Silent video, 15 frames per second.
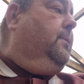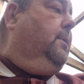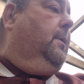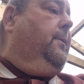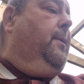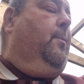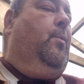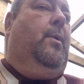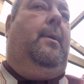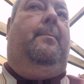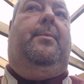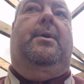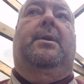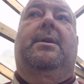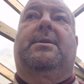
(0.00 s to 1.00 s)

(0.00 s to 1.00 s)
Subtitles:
And then what I'm going to